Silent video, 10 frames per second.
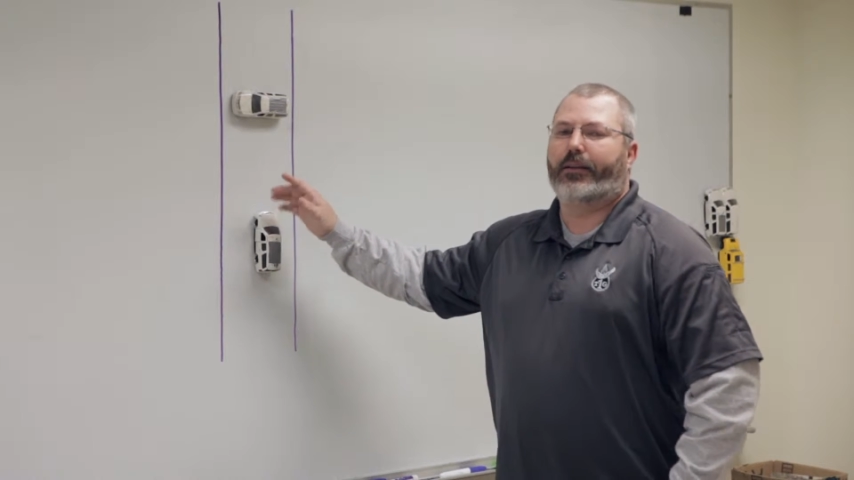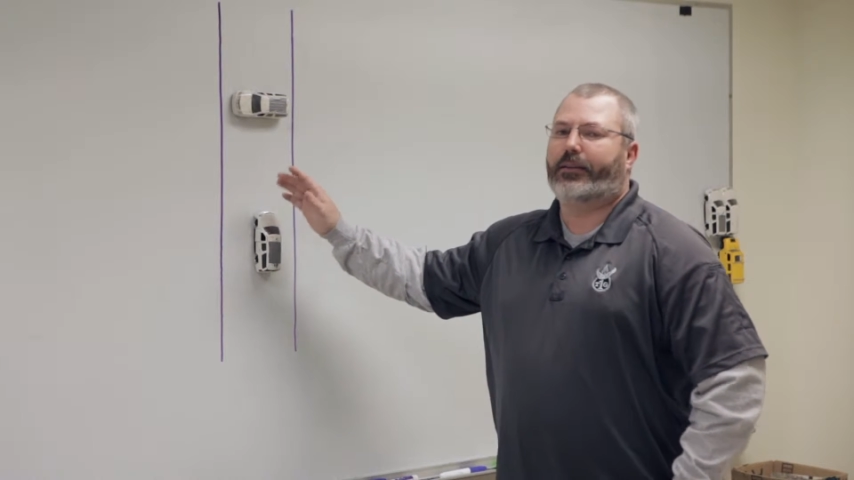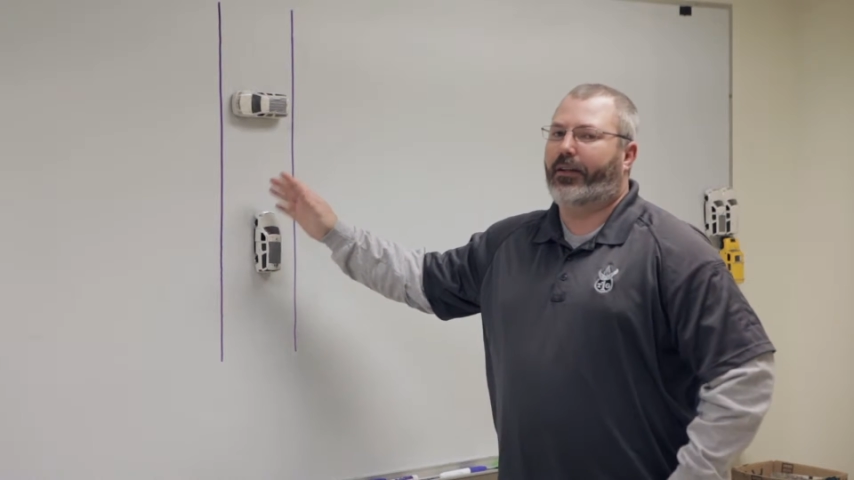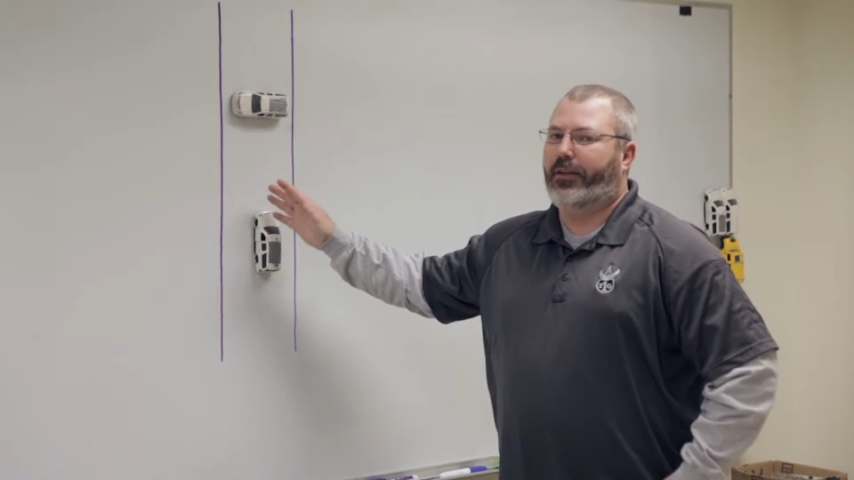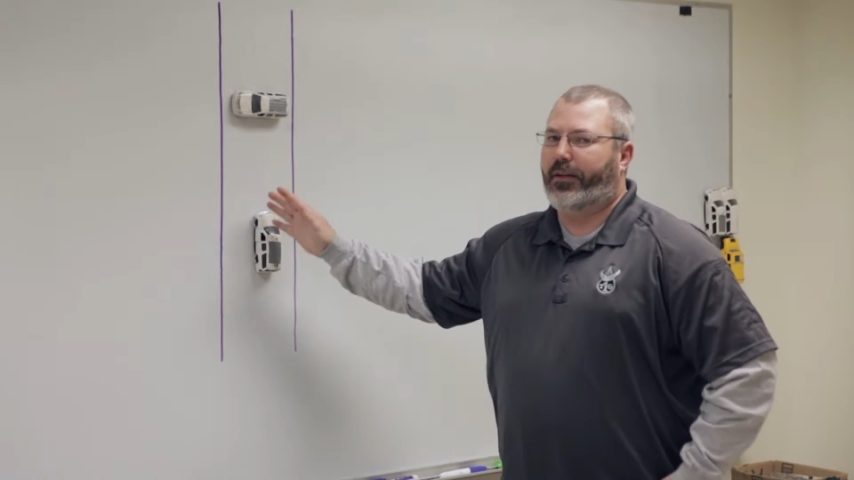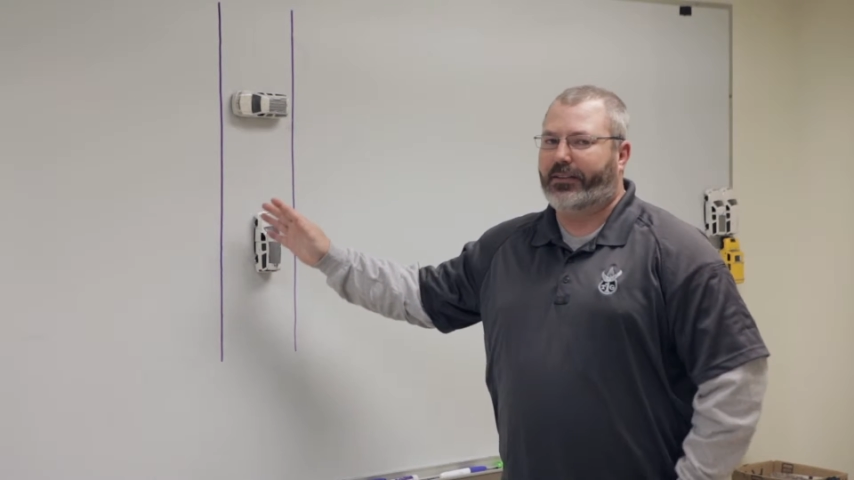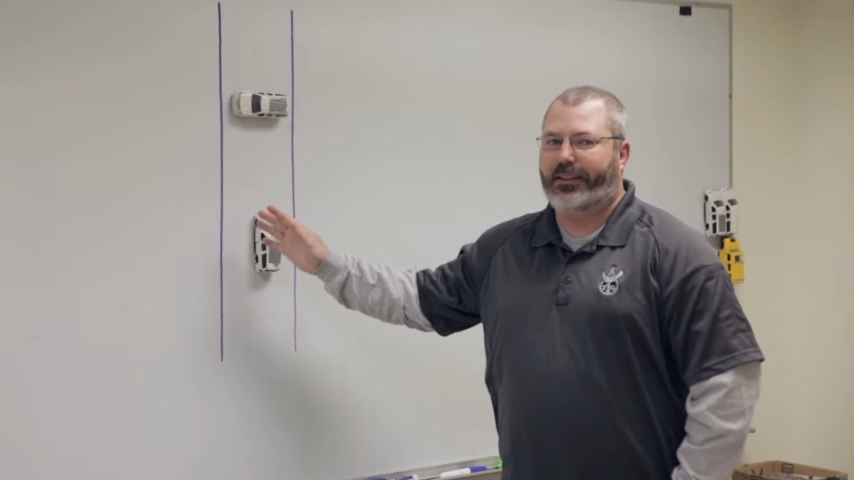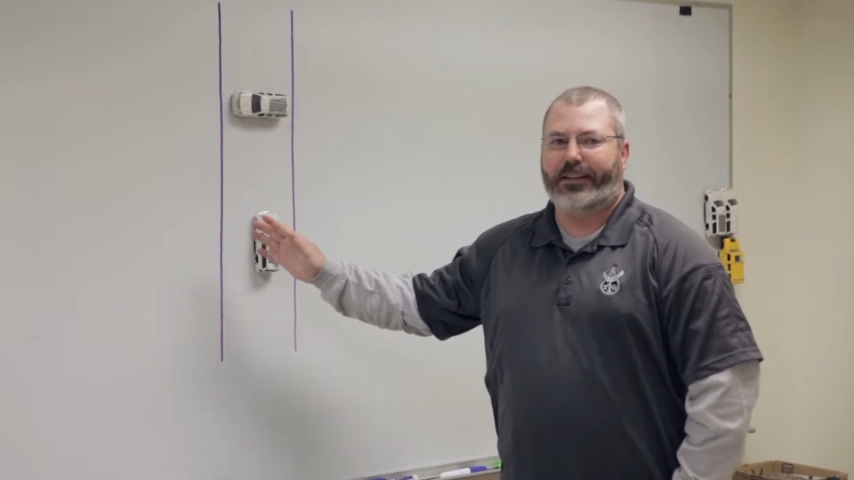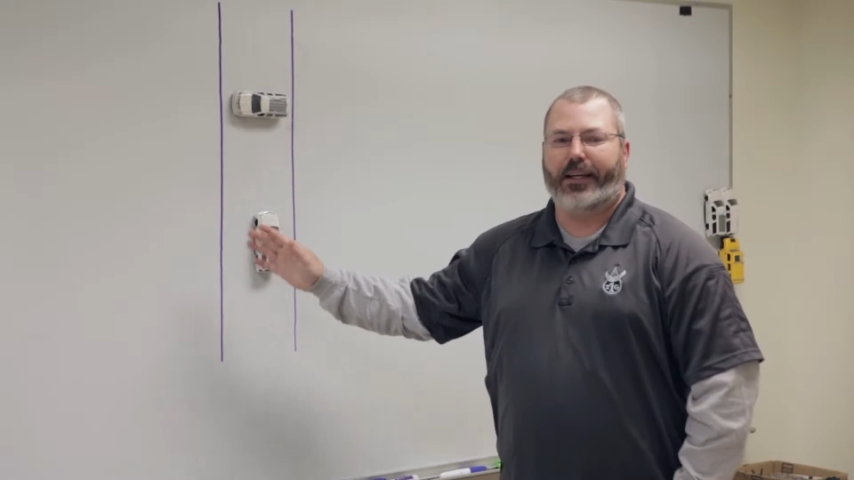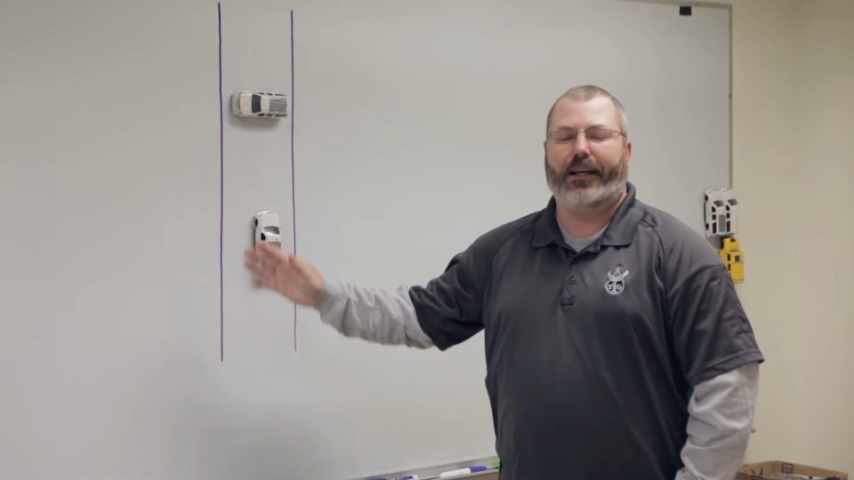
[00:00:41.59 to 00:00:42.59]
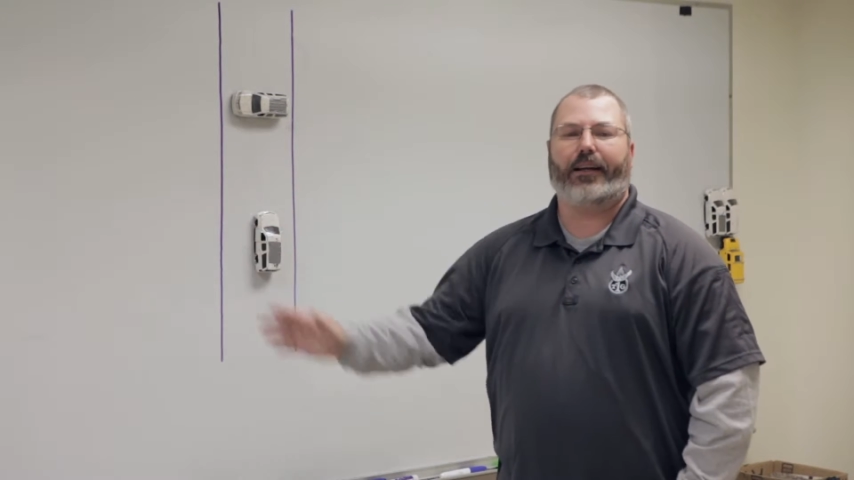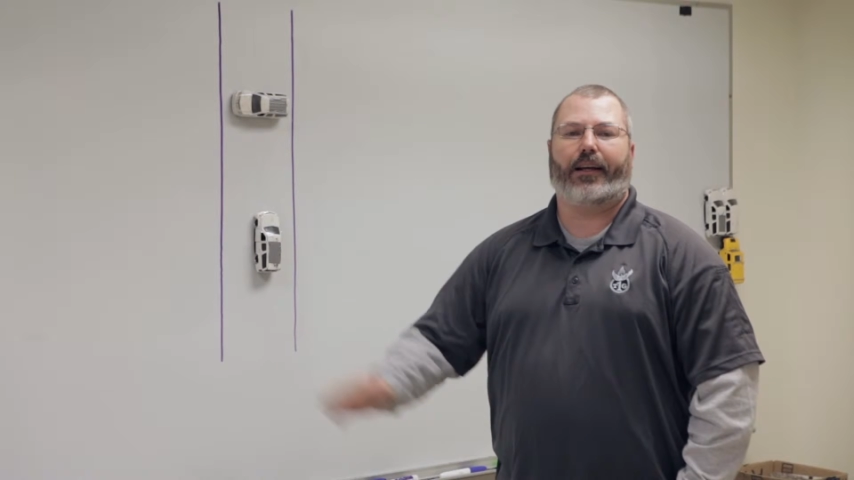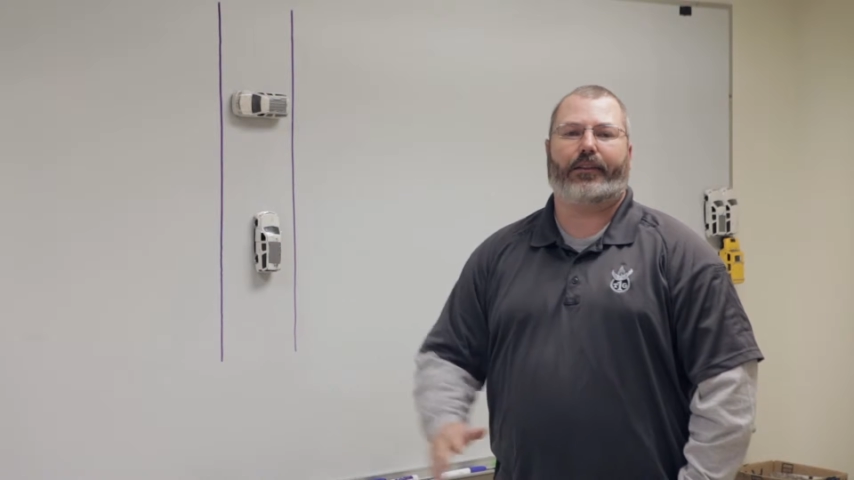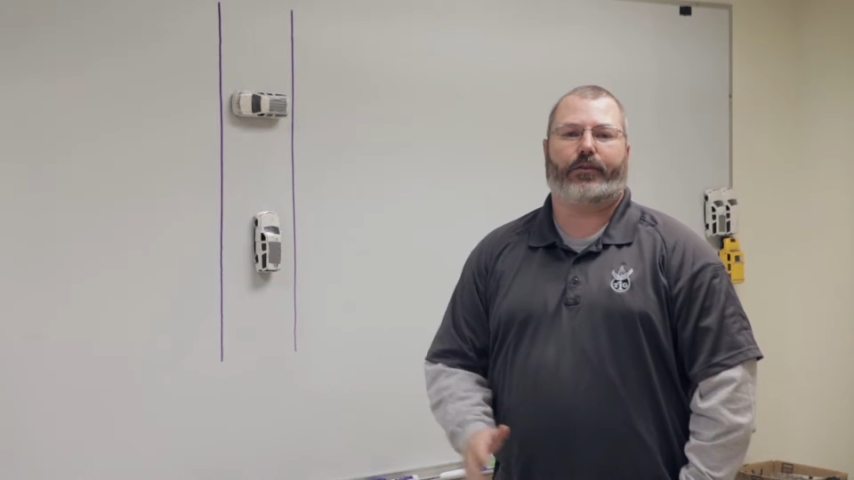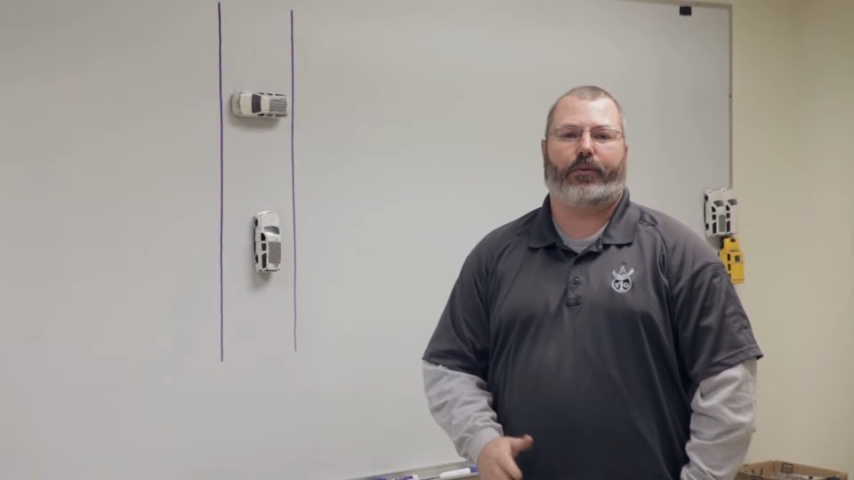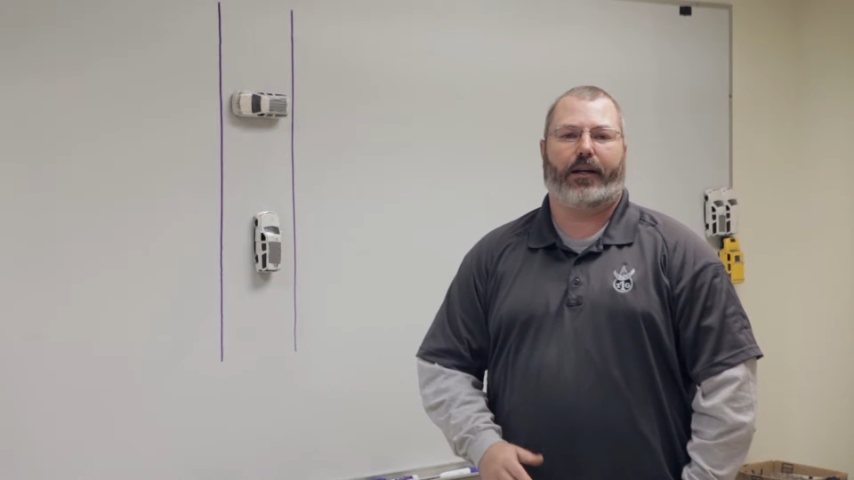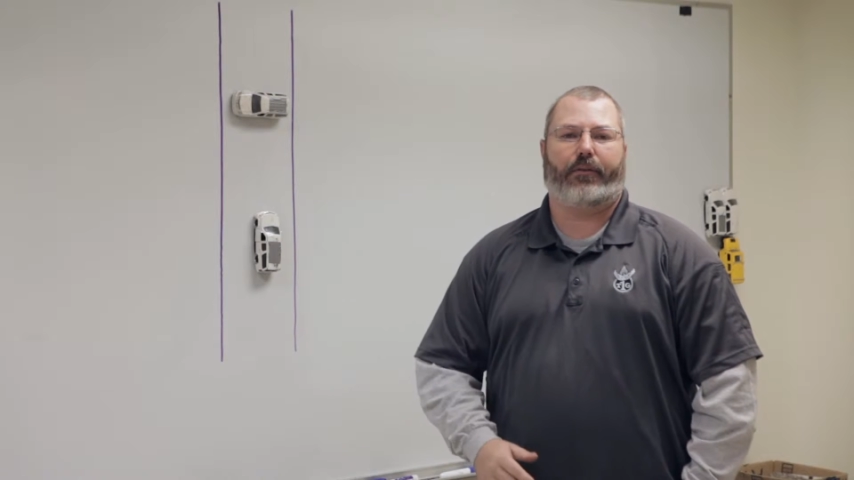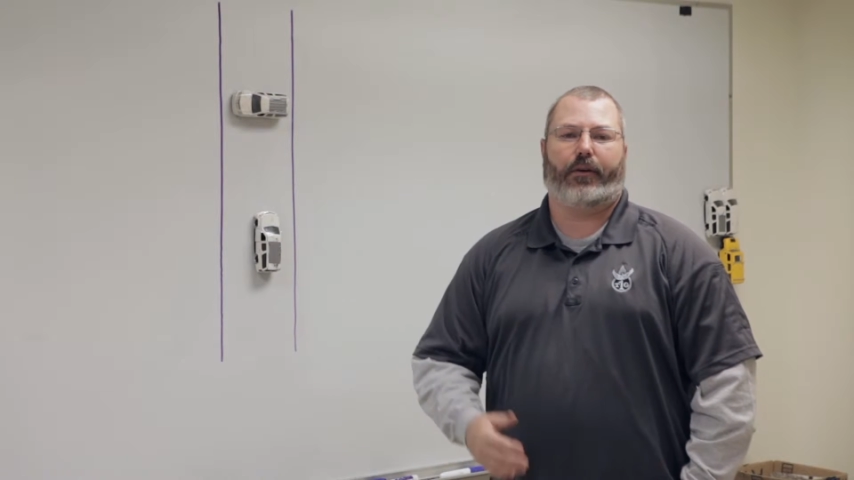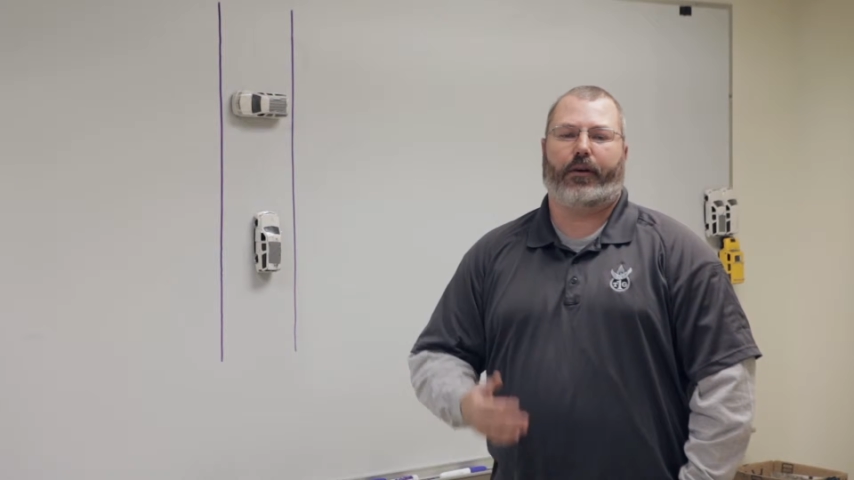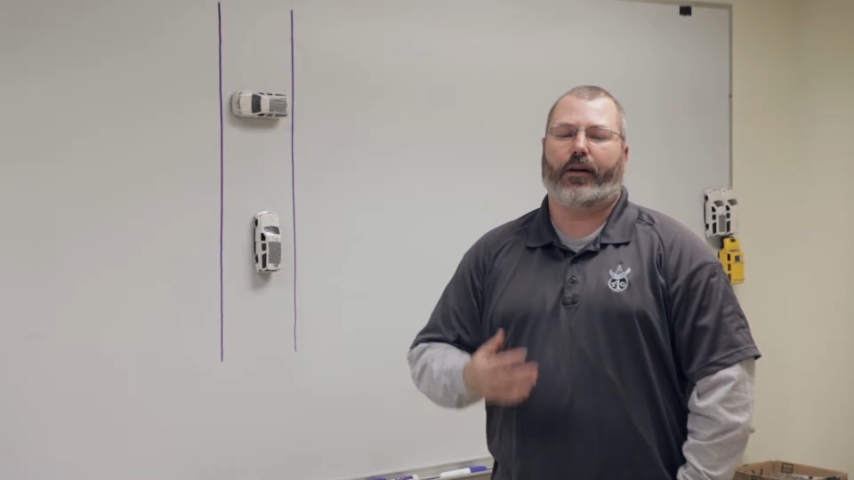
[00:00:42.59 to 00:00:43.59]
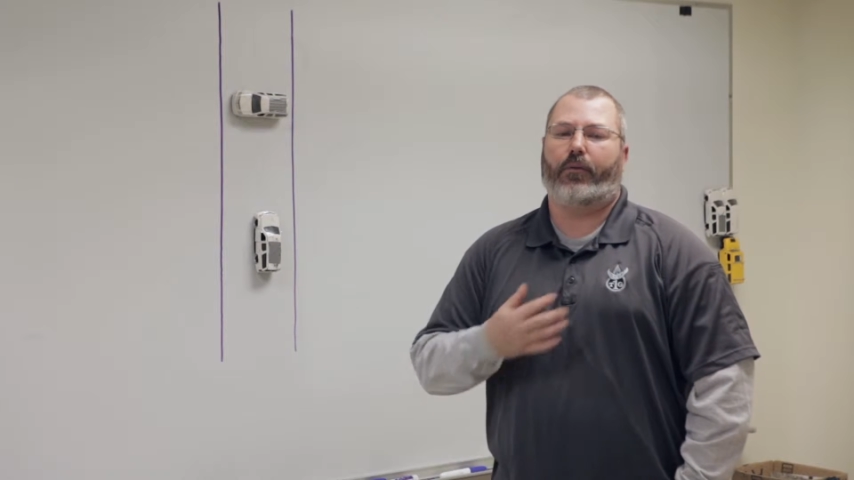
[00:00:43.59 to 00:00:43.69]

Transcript: tell you it's at the headlights, whatever.